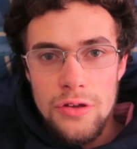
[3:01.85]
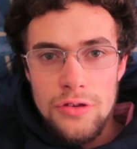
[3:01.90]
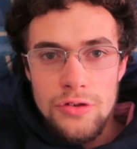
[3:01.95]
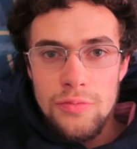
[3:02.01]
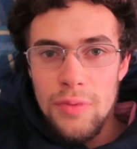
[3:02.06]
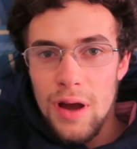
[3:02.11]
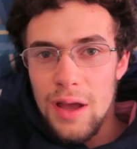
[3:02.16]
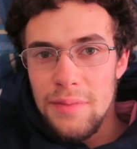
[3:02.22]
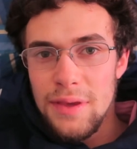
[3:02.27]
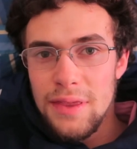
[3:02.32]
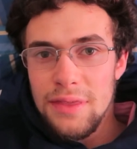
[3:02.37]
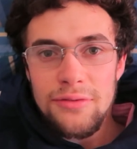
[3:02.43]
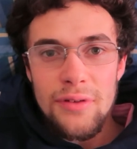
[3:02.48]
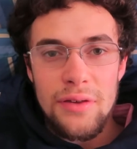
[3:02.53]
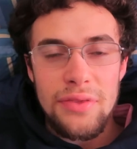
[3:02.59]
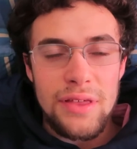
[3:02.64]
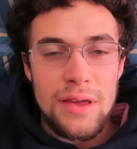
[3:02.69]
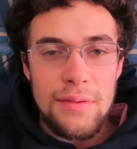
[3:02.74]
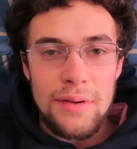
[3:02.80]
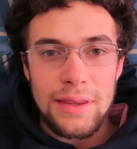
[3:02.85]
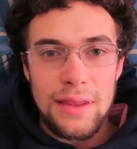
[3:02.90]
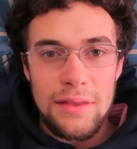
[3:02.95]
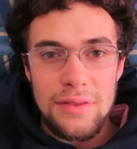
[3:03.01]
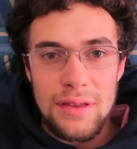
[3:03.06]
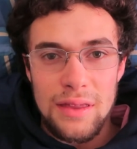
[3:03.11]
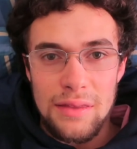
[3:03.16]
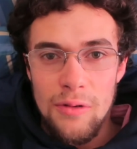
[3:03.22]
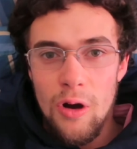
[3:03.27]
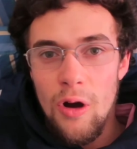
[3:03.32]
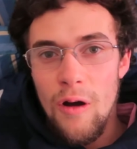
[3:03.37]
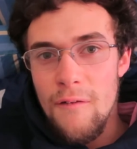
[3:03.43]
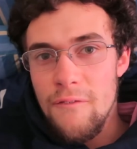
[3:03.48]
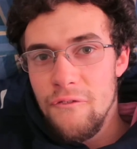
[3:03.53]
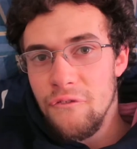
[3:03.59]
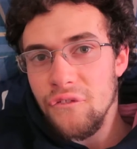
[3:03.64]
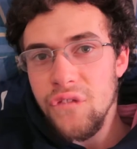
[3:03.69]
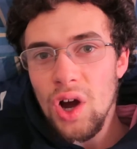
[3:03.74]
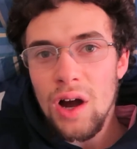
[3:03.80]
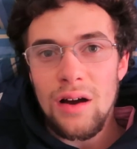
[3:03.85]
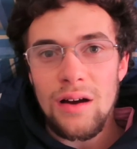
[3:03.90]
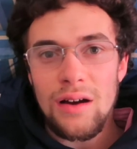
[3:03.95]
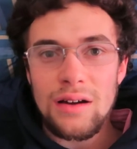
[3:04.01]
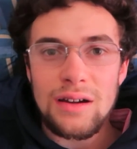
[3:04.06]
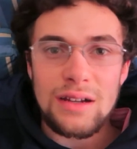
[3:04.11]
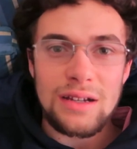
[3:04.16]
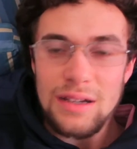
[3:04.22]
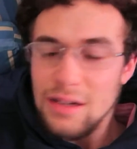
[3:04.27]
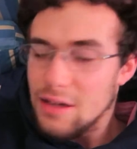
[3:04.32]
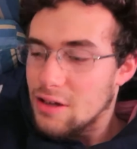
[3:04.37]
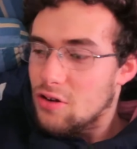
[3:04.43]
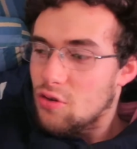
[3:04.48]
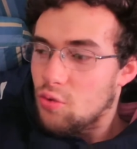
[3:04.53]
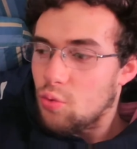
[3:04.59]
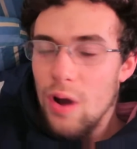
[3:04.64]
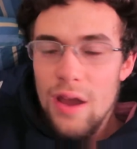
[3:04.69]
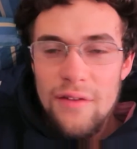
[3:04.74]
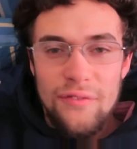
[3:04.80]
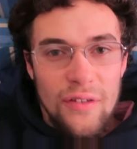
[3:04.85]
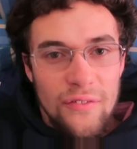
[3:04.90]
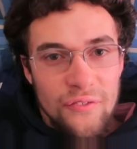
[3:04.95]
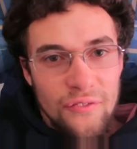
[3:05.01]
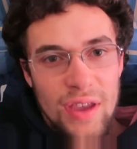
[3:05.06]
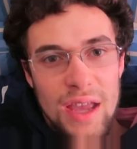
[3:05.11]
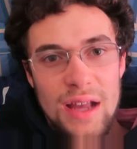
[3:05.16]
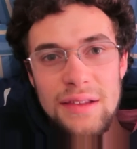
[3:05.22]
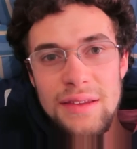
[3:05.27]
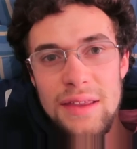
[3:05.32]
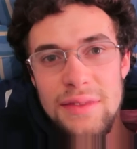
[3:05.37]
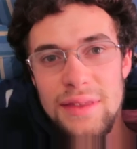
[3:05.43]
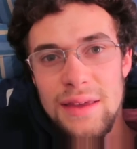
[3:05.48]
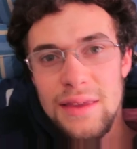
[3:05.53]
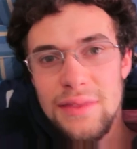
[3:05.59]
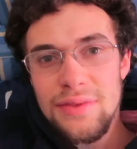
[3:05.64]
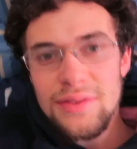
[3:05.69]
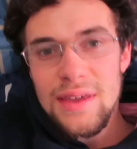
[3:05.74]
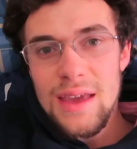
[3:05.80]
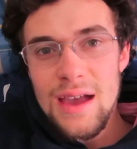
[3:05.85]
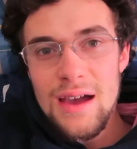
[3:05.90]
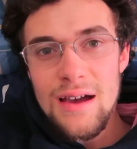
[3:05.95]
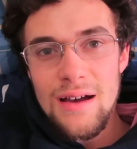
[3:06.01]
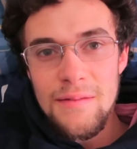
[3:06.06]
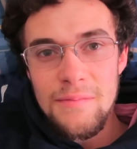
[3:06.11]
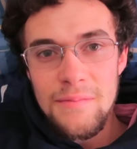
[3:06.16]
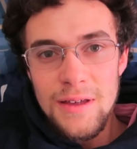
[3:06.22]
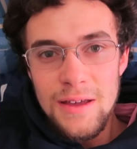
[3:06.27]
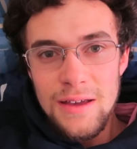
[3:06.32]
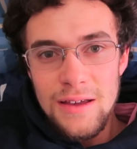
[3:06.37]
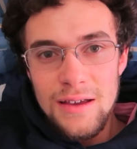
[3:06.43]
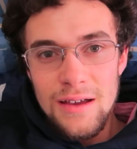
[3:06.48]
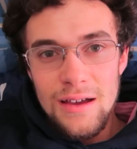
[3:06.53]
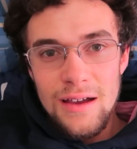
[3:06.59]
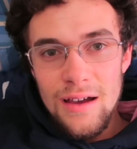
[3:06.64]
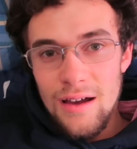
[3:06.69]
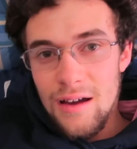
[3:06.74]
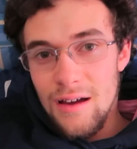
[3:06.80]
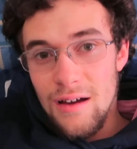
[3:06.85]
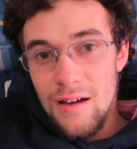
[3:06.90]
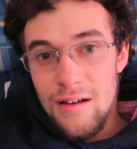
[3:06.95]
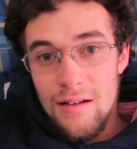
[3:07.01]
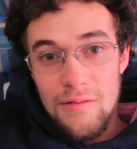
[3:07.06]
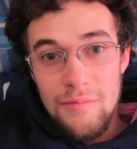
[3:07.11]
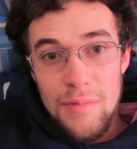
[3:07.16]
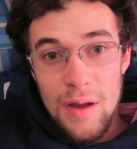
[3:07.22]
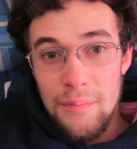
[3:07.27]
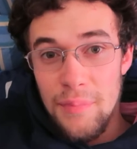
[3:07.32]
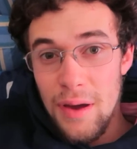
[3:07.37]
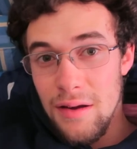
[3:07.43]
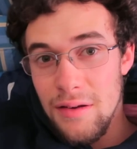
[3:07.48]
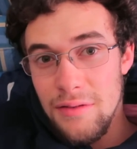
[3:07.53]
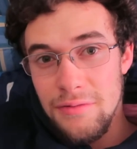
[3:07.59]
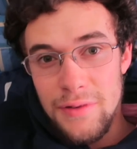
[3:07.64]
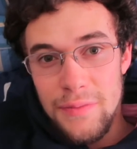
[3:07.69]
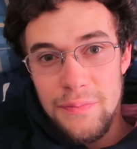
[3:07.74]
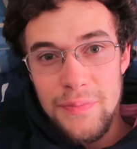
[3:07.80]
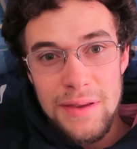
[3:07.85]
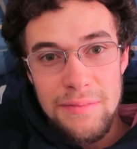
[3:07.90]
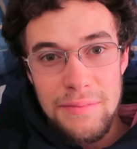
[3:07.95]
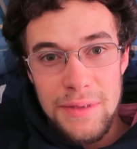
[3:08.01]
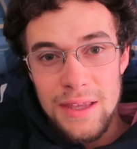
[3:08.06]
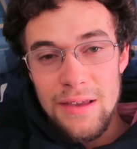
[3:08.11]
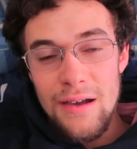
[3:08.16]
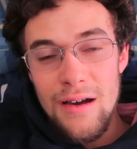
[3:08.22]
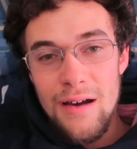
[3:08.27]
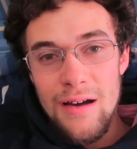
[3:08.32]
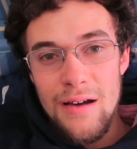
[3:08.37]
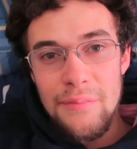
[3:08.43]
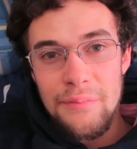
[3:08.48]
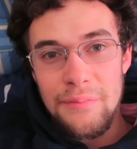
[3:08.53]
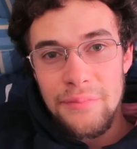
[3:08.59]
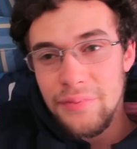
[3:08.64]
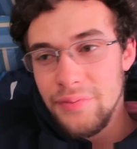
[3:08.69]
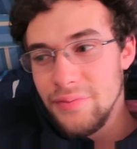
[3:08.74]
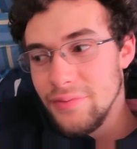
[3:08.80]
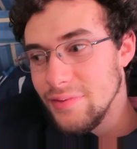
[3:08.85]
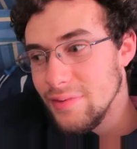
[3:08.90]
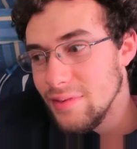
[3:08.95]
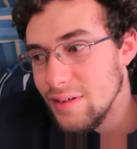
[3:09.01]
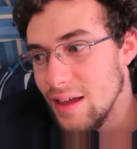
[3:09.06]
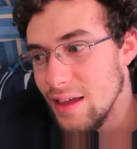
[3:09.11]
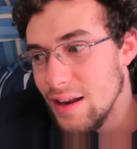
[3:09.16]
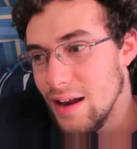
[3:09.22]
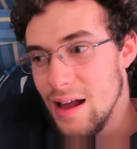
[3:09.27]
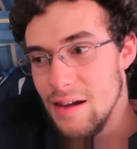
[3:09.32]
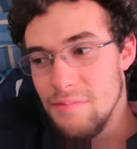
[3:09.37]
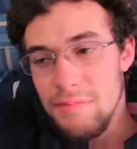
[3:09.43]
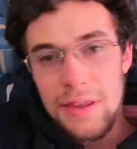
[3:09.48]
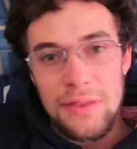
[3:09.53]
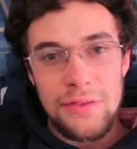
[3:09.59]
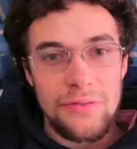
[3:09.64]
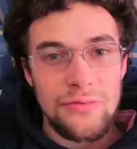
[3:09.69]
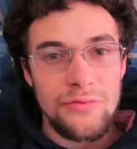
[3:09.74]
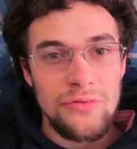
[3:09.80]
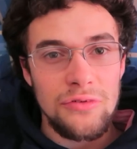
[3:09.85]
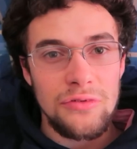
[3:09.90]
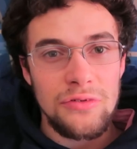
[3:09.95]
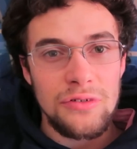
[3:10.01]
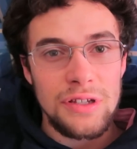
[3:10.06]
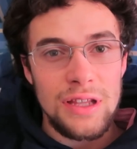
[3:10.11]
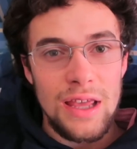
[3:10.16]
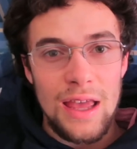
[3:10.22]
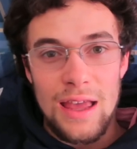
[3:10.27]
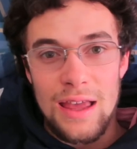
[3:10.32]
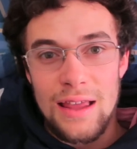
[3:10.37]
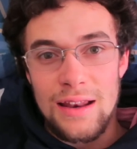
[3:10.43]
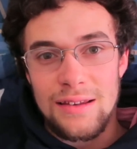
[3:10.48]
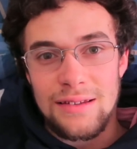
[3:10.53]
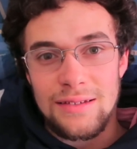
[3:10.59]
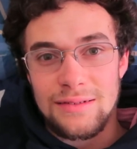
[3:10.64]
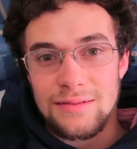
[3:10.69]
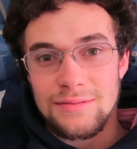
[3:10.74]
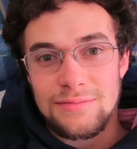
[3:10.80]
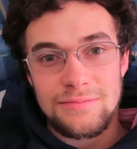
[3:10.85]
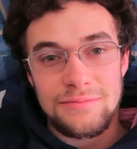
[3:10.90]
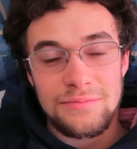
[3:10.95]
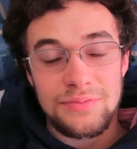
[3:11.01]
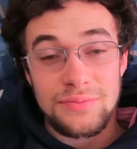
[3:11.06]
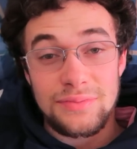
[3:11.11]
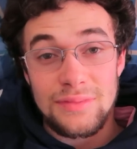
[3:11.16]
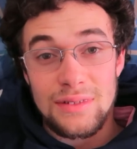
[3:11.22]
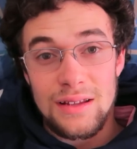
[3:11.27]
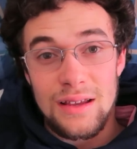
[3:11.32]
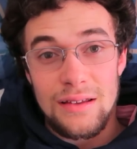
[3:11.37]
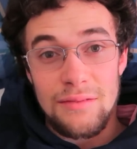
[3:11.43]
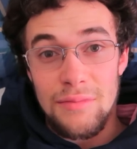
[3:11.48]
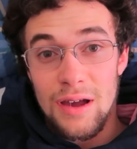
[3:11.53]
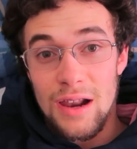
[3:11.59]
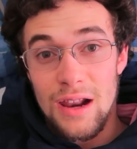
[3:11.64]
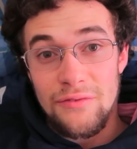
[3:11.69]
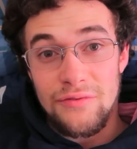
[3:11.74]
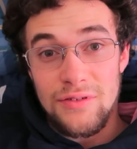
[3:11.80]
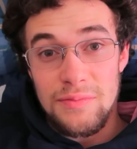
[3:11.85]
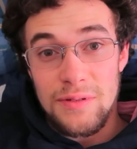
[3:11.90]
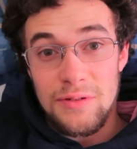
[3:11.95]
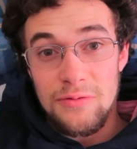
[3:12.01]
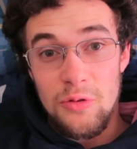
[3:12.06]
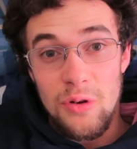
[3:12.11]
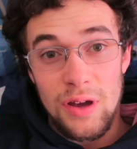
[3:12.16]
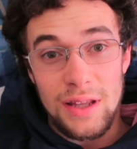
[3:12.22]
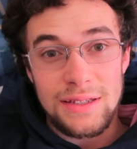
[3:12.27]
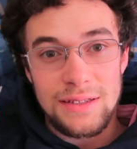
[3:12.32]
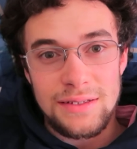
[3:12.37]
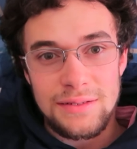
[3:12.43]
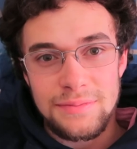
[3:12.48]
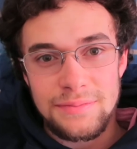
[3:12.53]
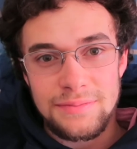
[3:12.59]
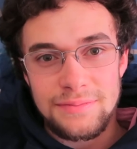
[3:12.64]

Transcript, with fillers: you might be stressing about this because, Oh, fuck. What if I fail this exam? Uh, my parents will beat me up and I'll be screwed and my life will be ruined.